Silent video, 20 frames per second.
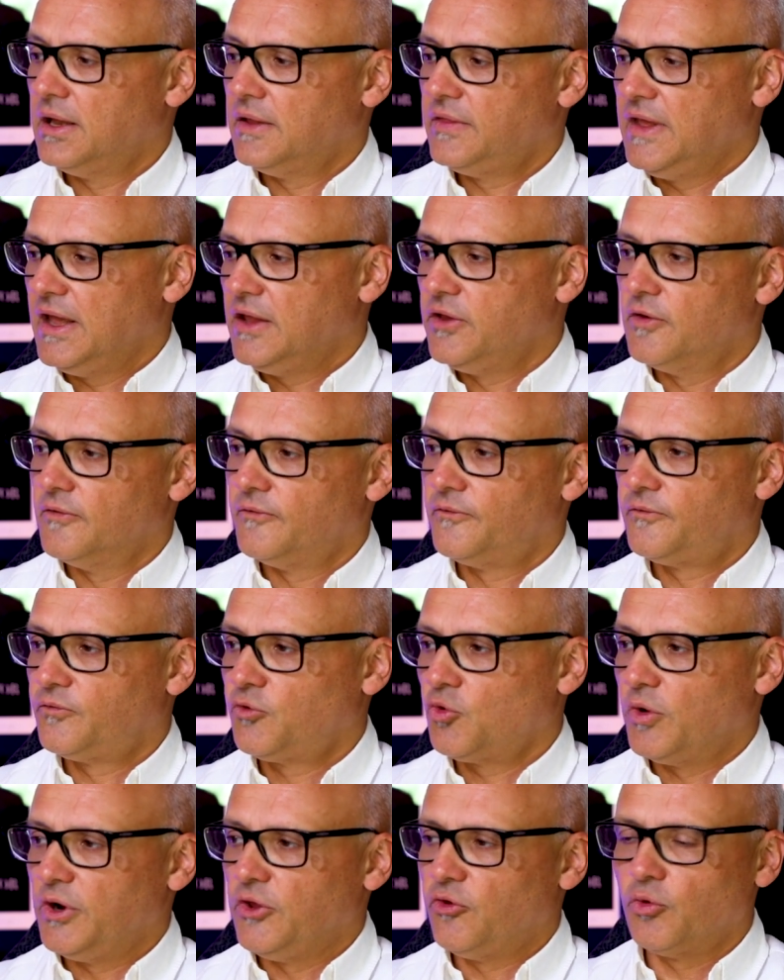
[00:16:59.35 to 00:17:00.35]
at the end of
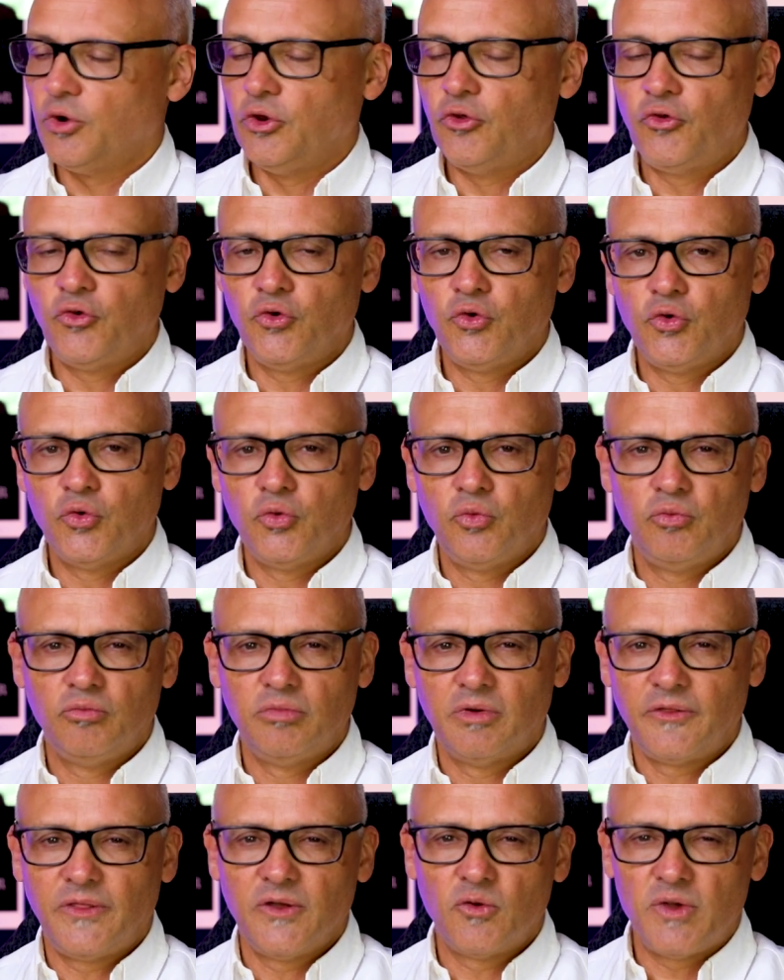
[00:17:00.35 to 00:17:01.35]
2022,
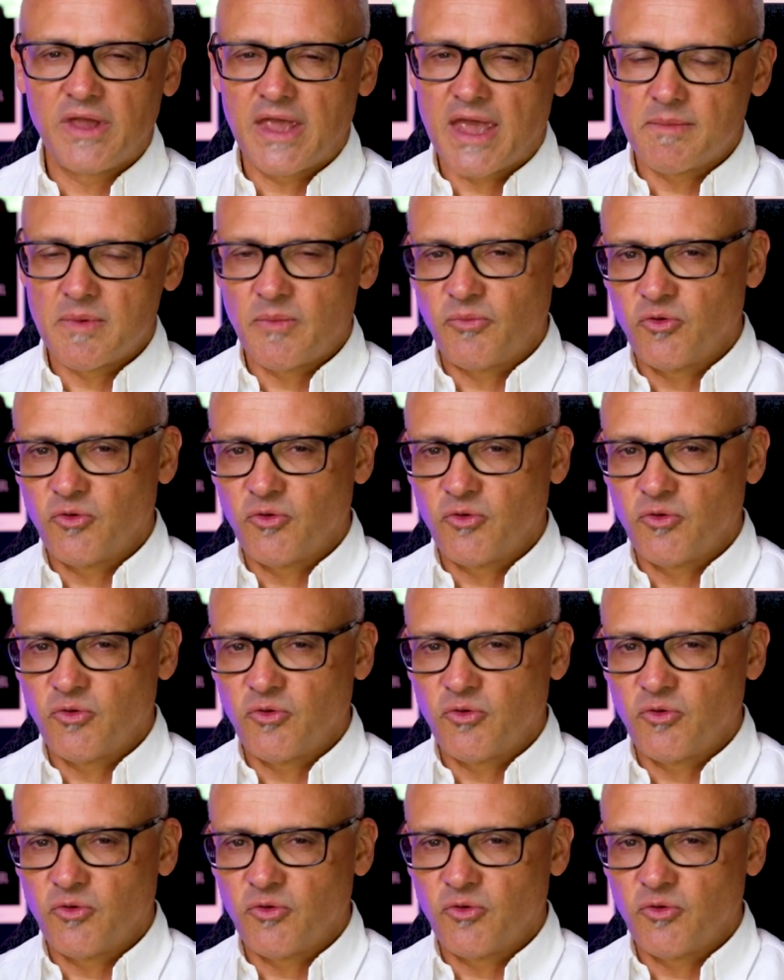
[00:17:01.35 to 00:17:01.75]
I think we came